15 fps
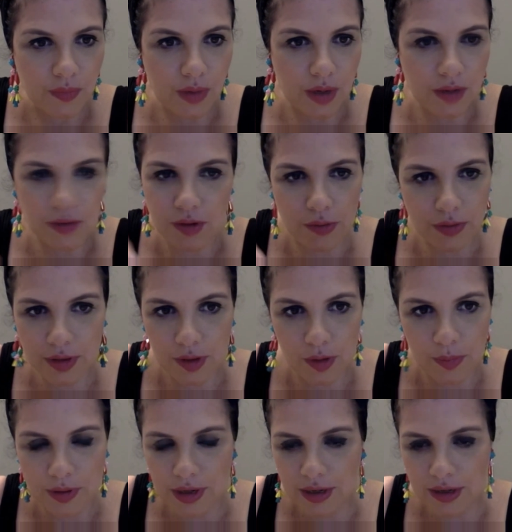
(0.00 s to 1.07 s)
it's not really
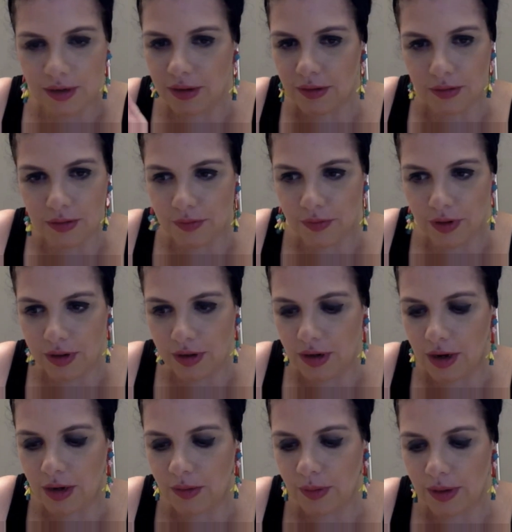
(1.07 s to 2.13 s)
open-ended. It's
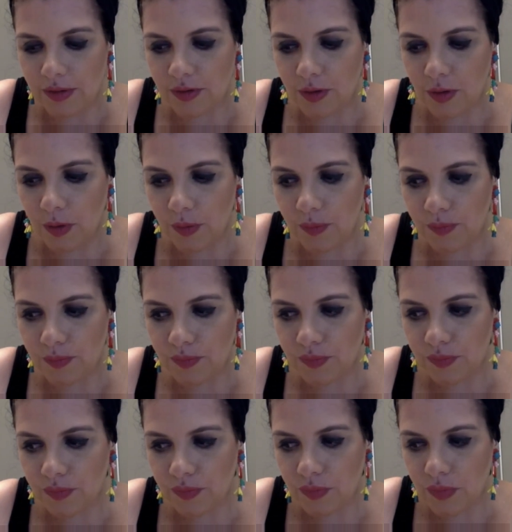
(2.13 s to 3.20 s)
anyway. So
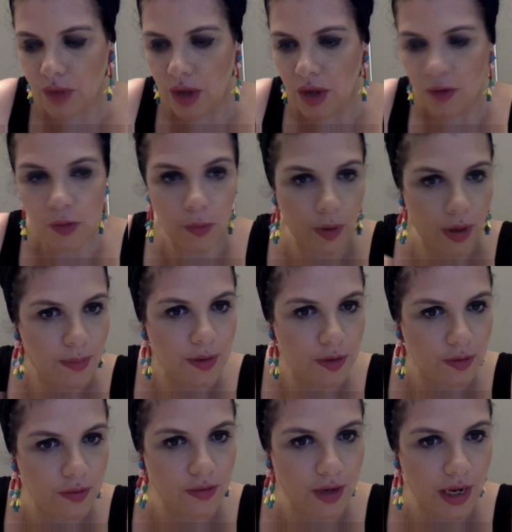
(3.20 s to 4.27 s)
what I mean
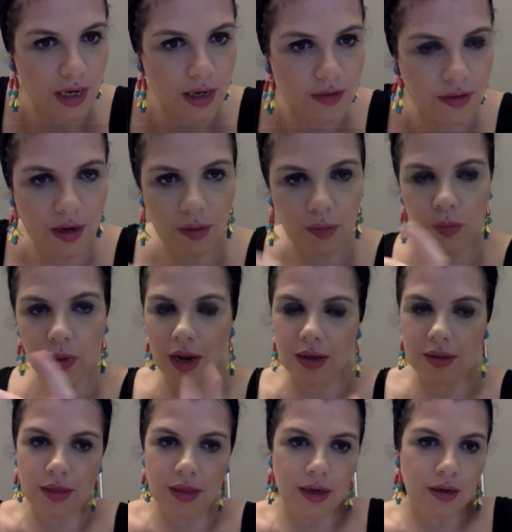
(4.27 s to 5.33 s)
to say is that what I
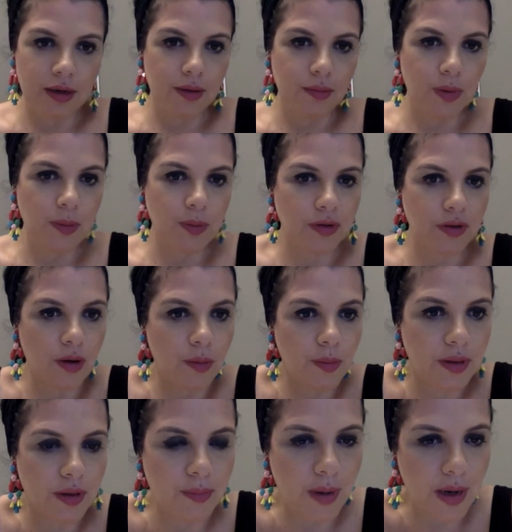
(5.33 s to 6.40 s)
think people say over
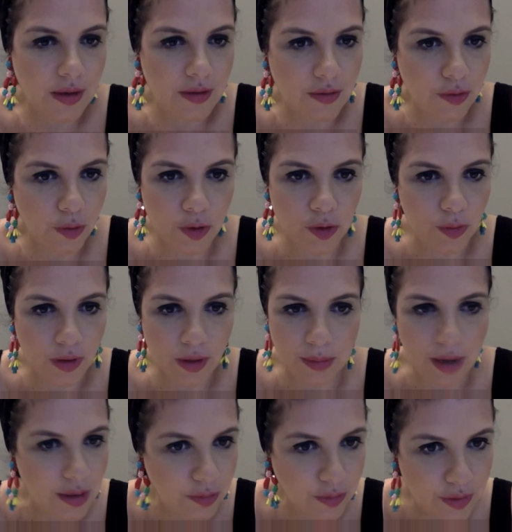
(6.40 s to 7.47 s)
the base is always with him.
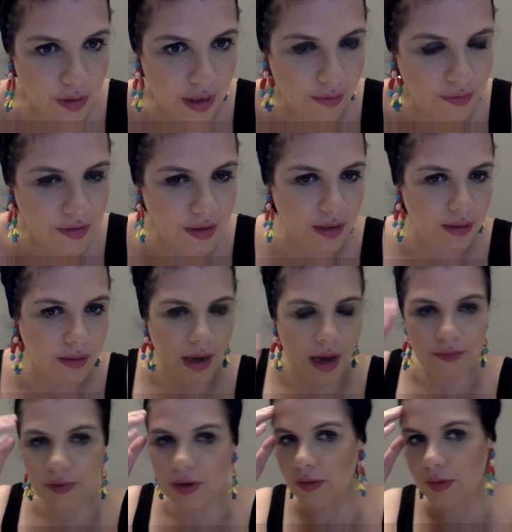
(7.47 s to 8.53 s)
I don't think
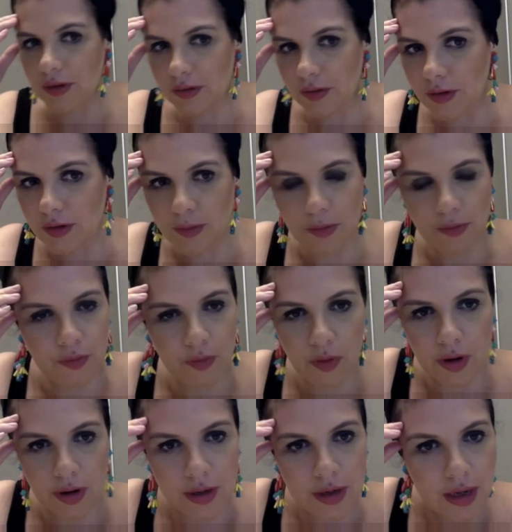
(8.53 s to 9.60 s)
I've done readings on this
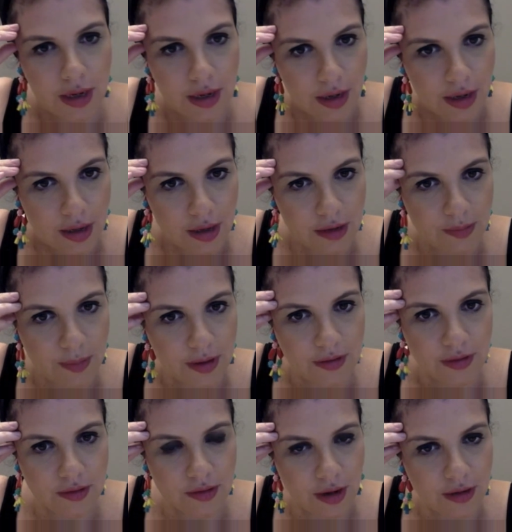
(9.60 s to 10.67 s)
before. His
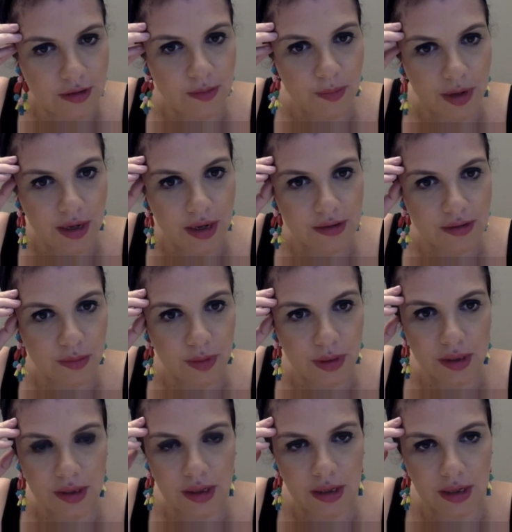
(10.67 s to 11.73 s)
base is not as big as we
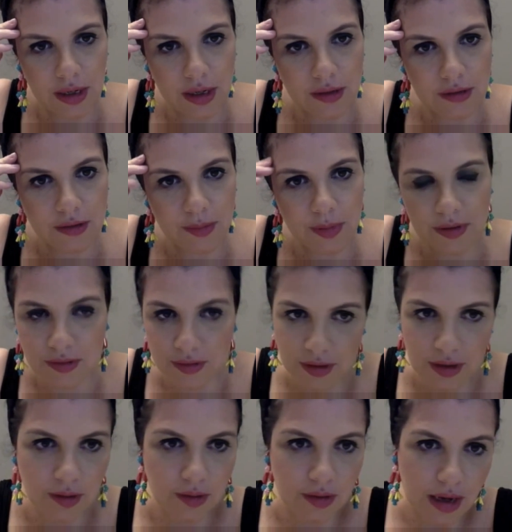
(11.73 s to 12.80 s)
think it is, but
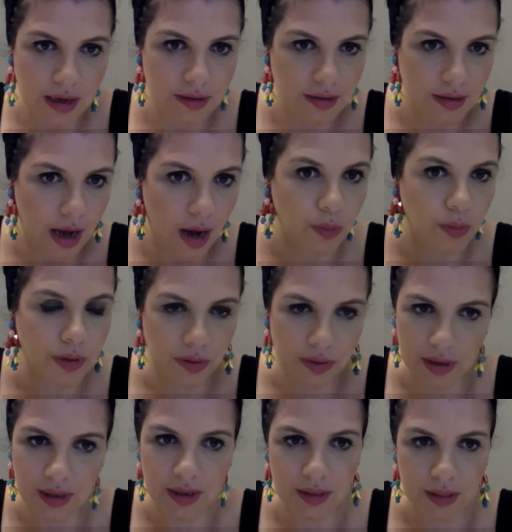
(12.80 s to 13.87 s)
still, I would
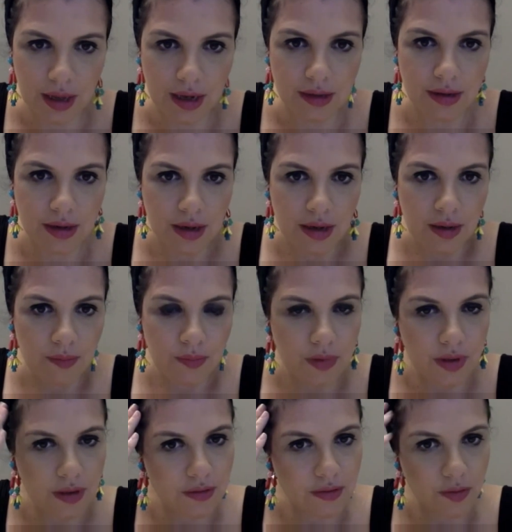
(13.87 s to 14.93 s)
think that
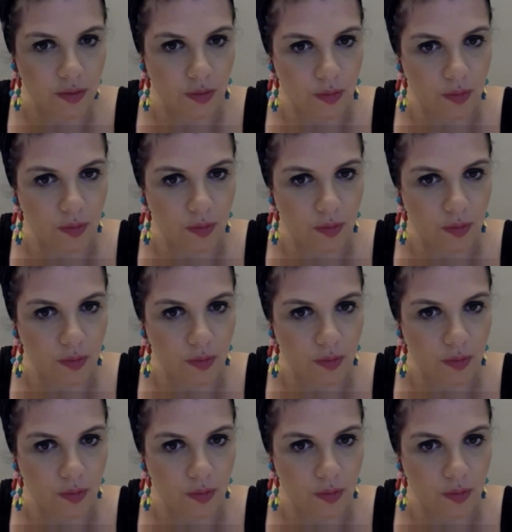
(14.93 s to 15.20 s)
these